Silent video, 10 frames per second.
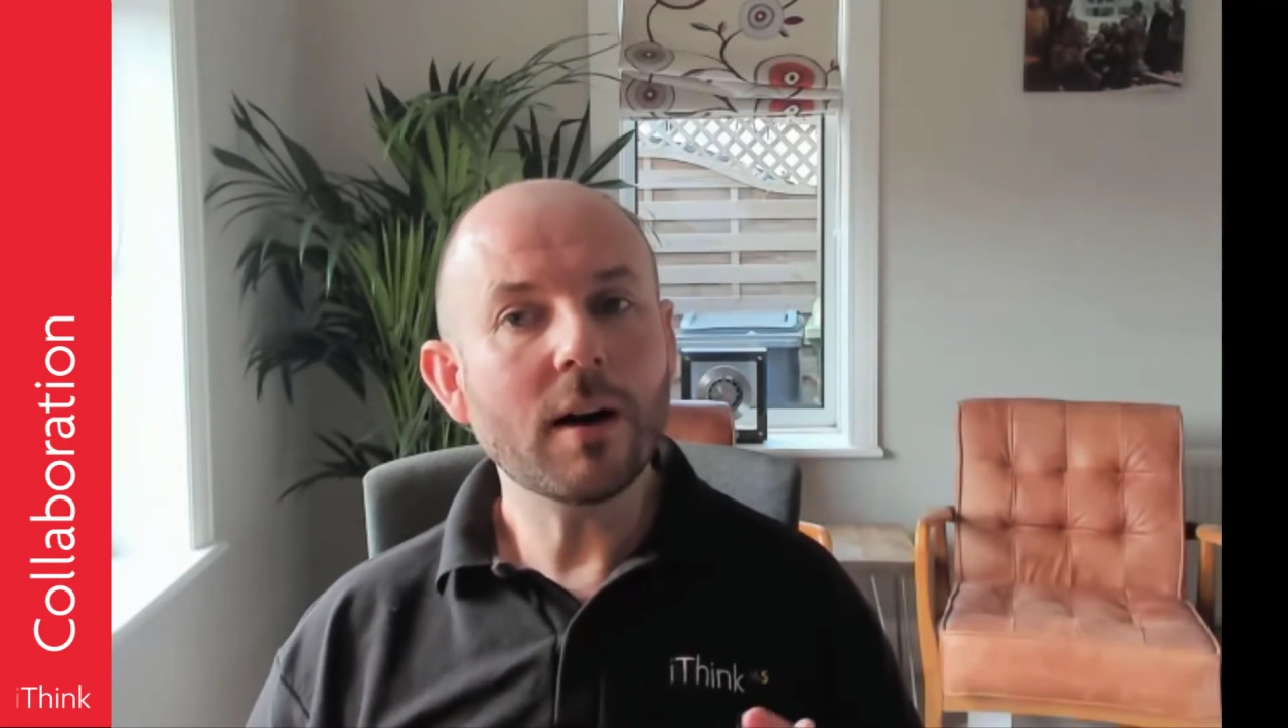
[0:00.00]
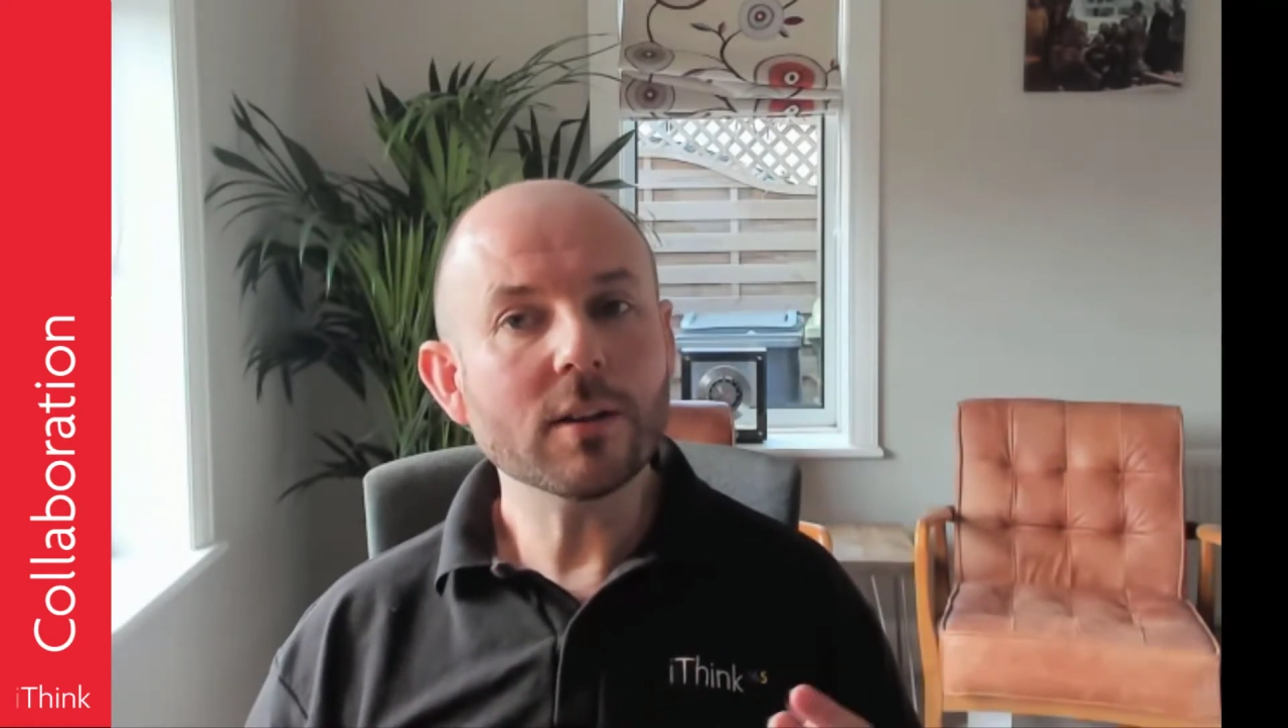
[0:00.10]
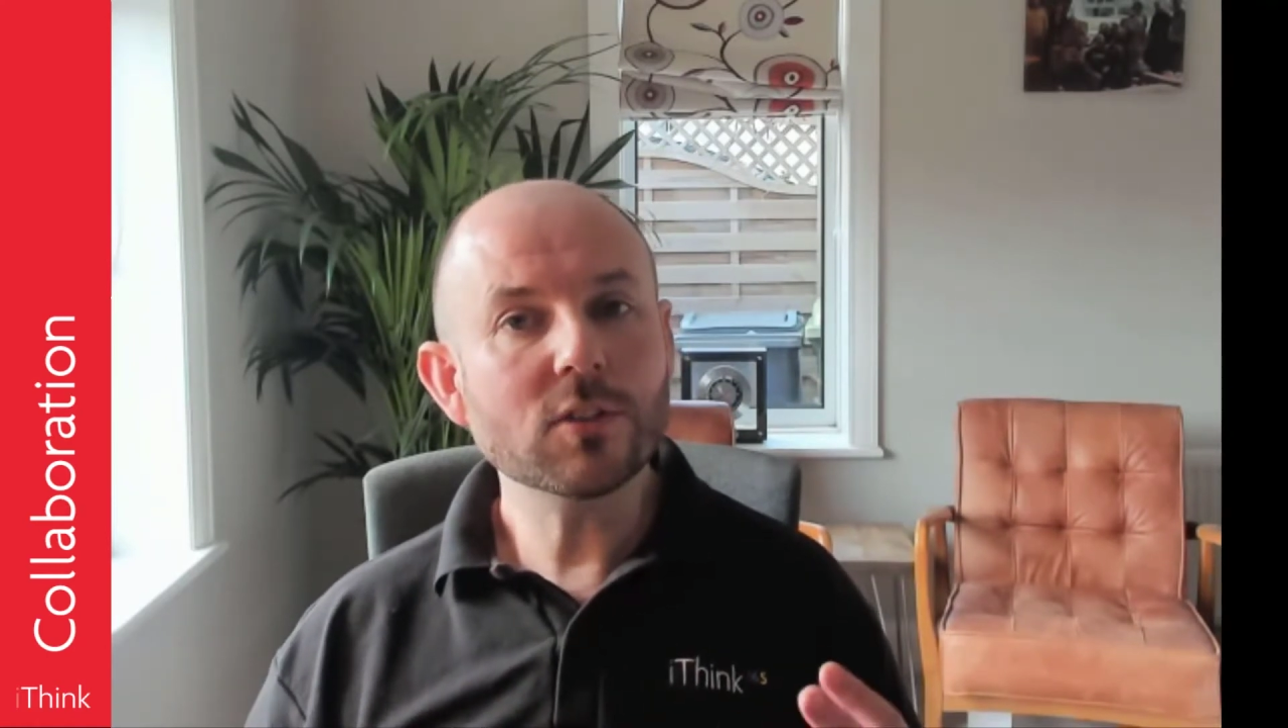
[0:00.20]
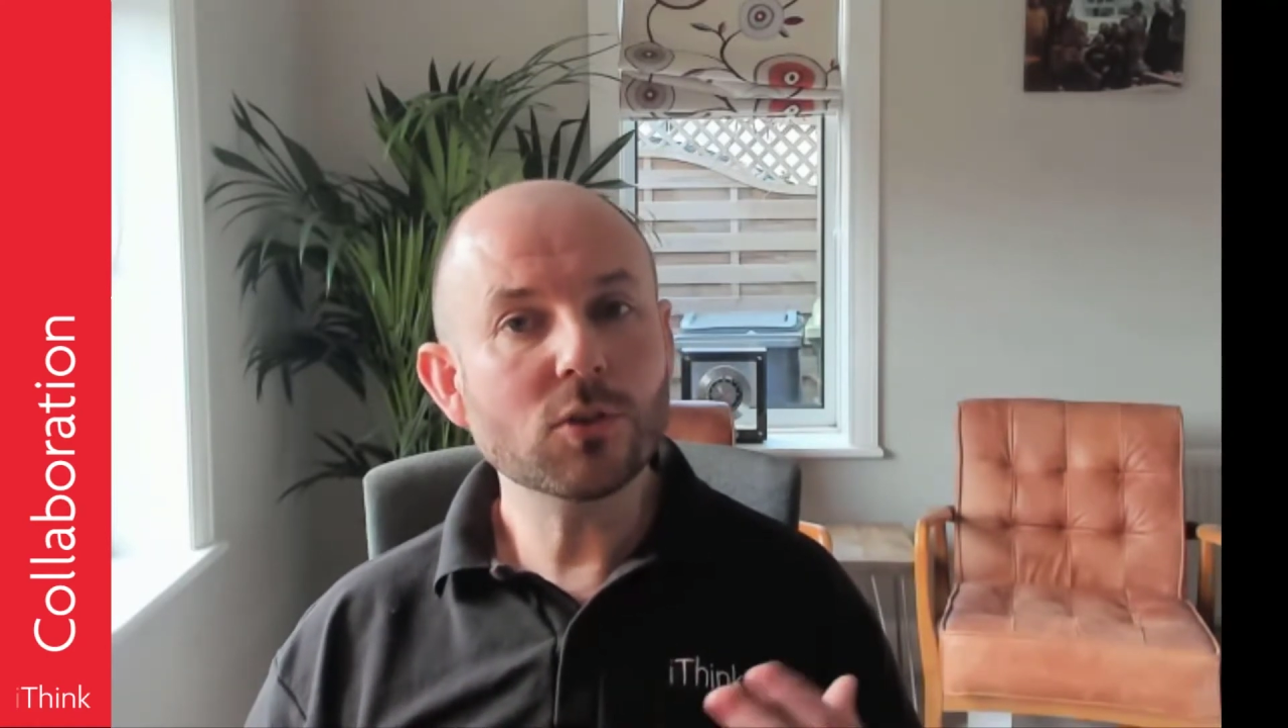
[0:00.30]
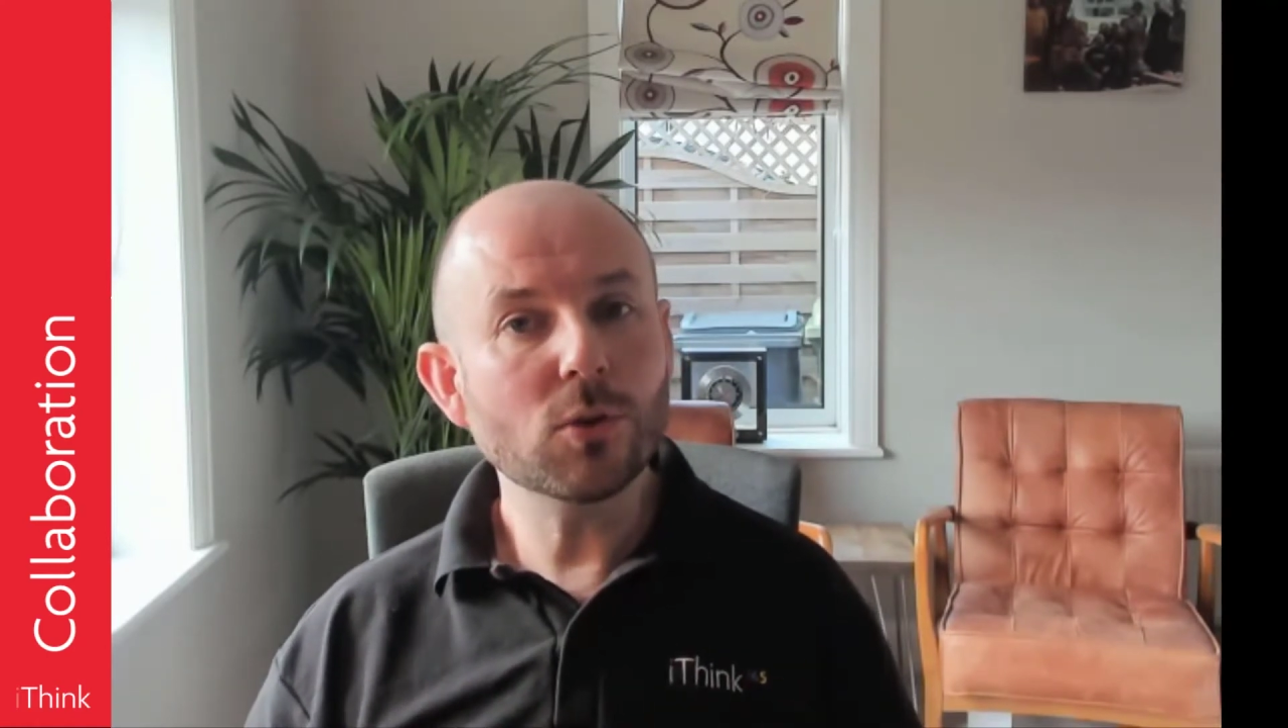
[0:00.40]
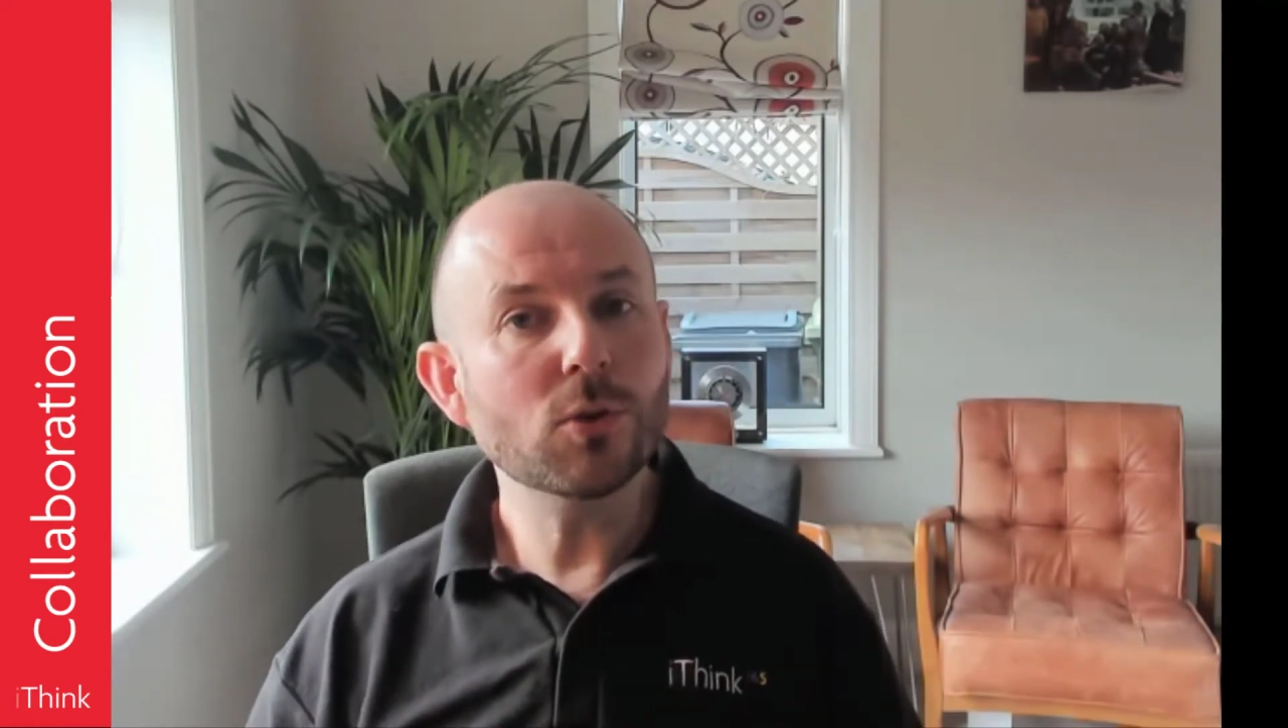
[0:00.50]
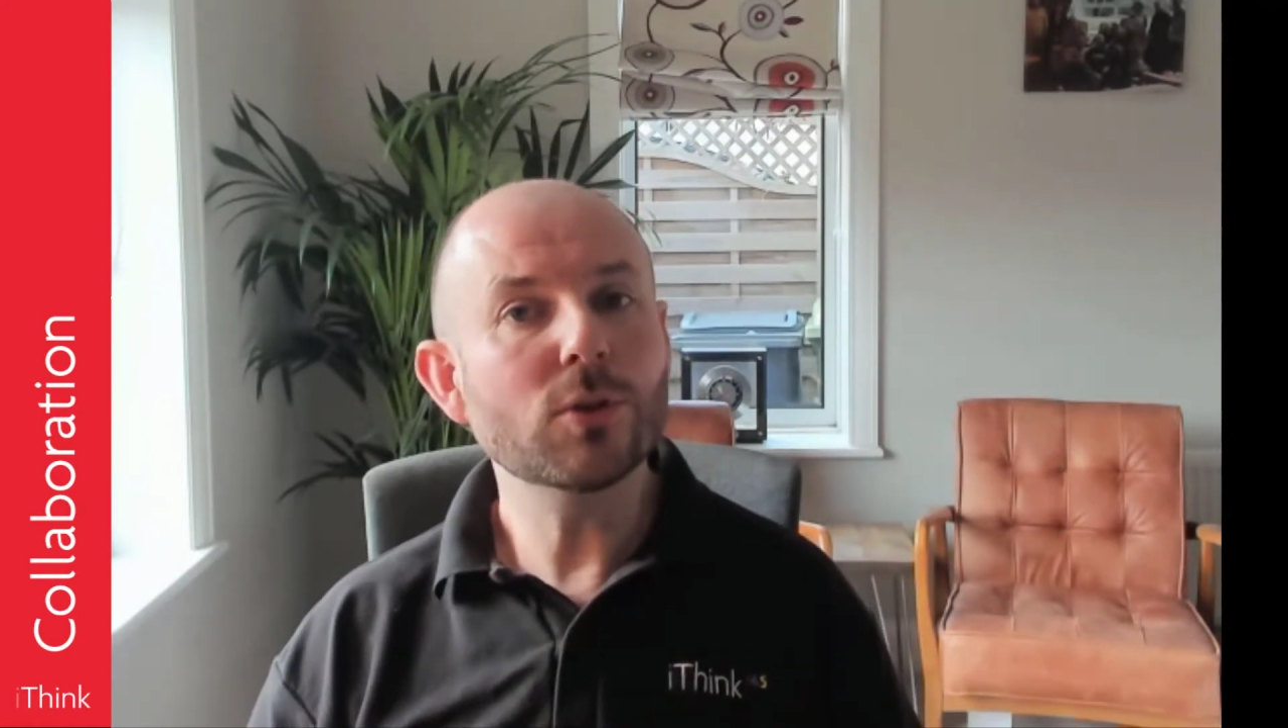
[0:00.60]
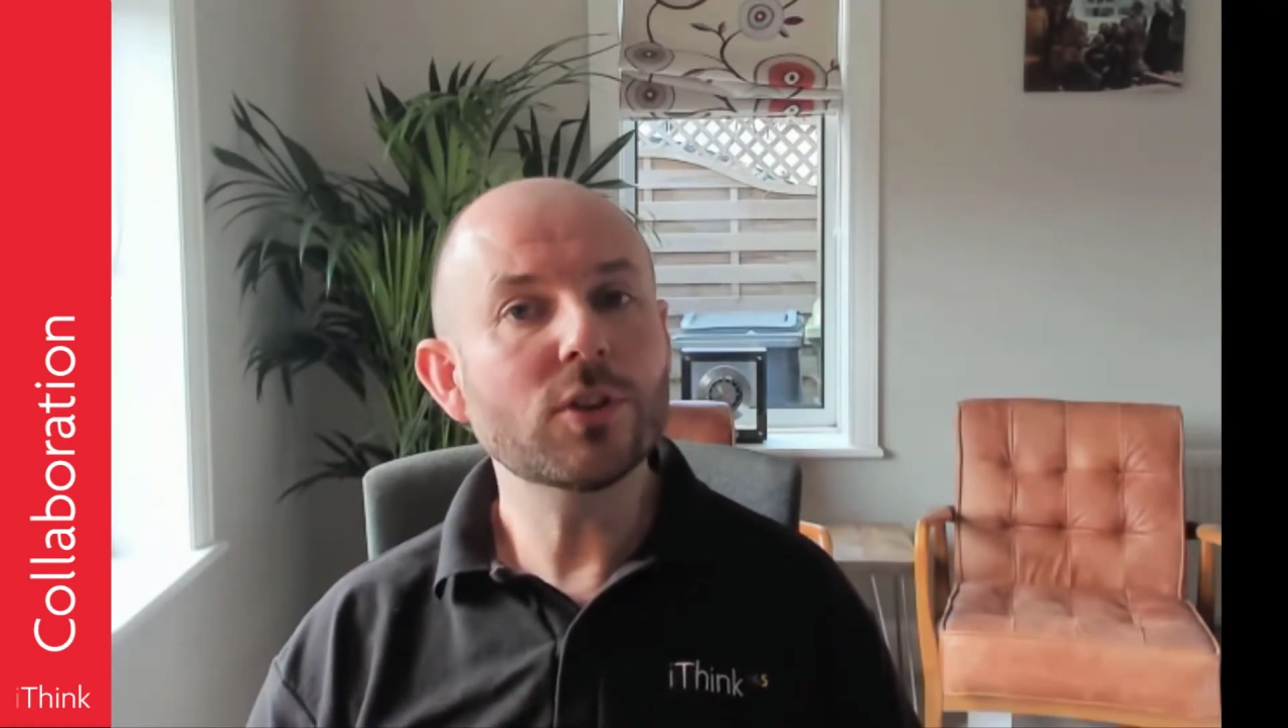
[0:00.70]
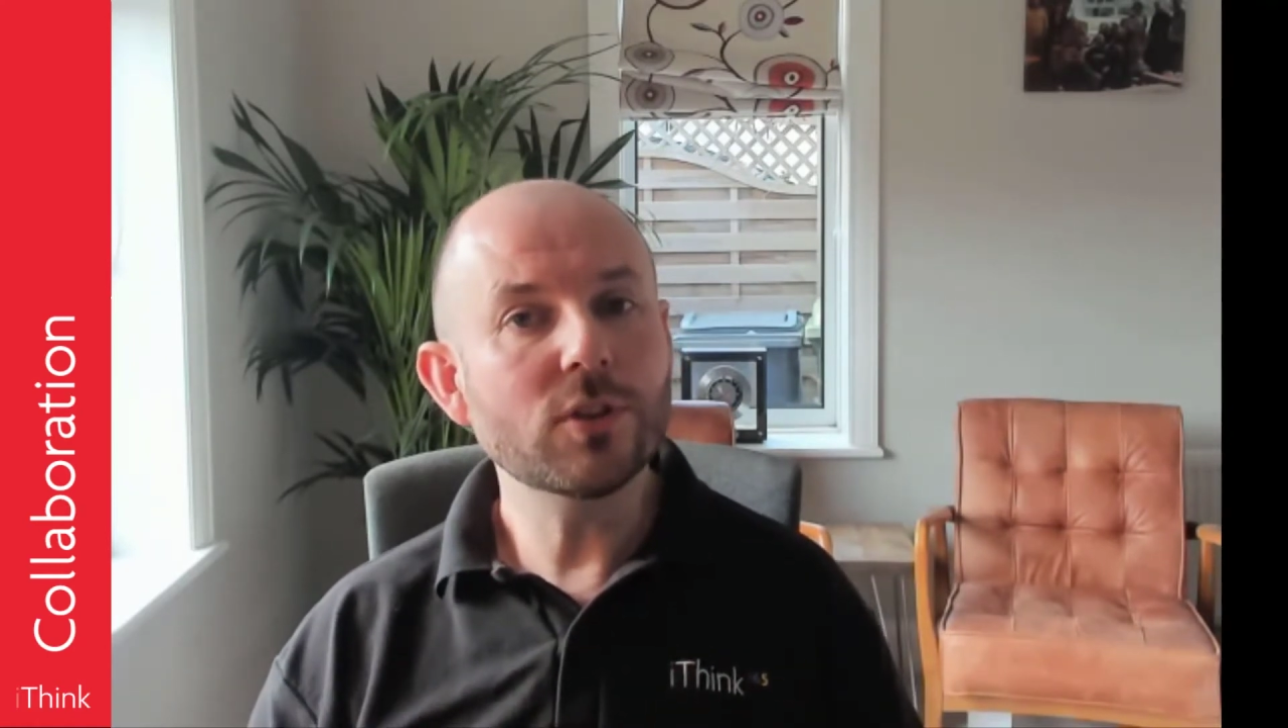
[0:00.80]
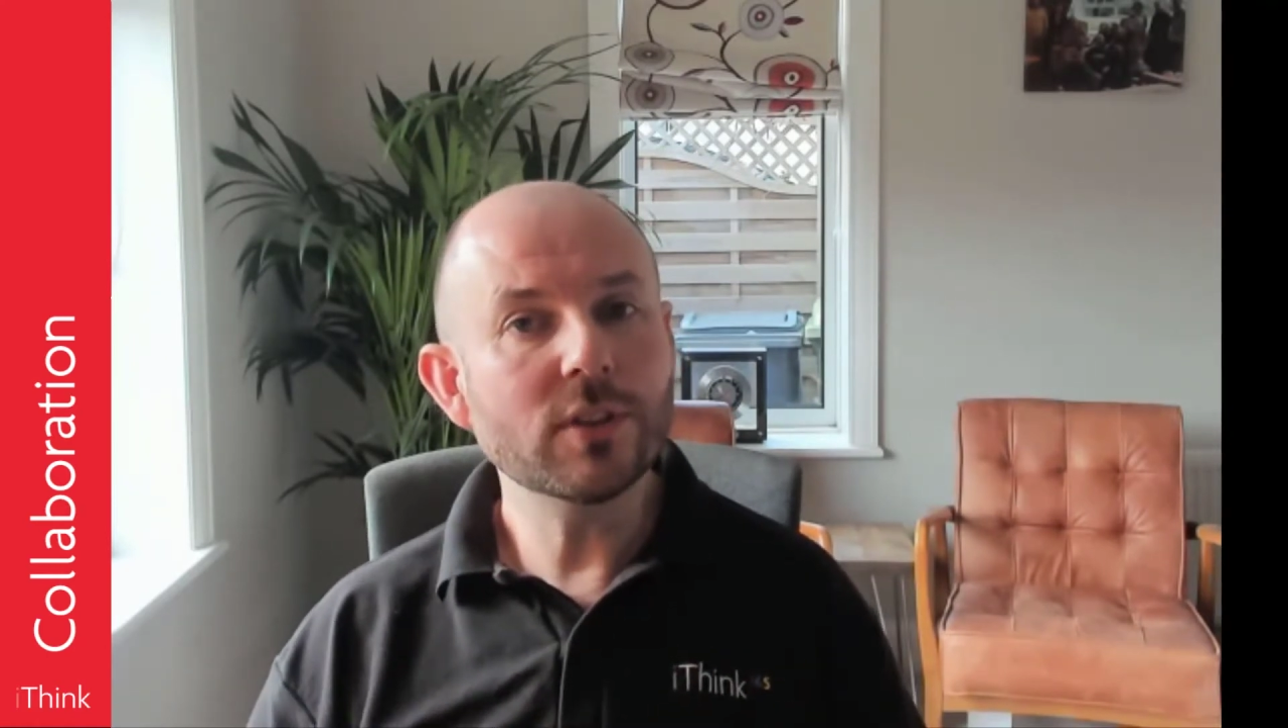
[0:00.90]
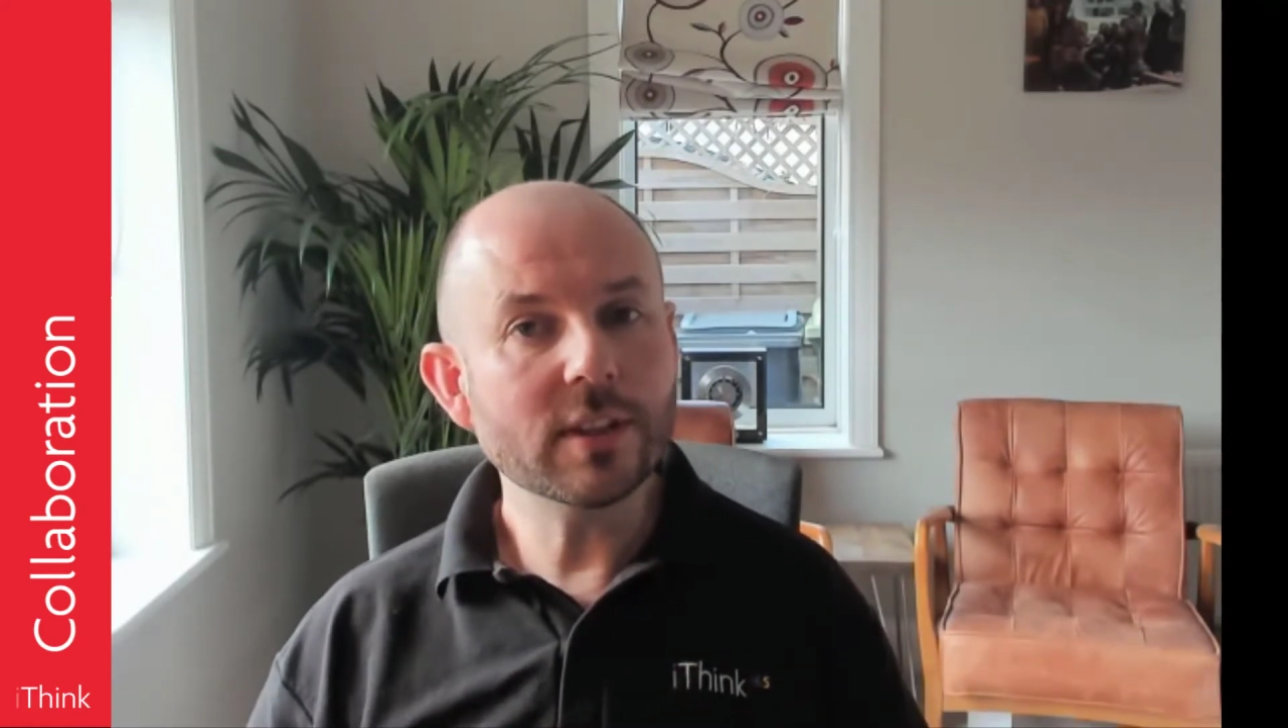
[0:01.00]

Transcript: are stored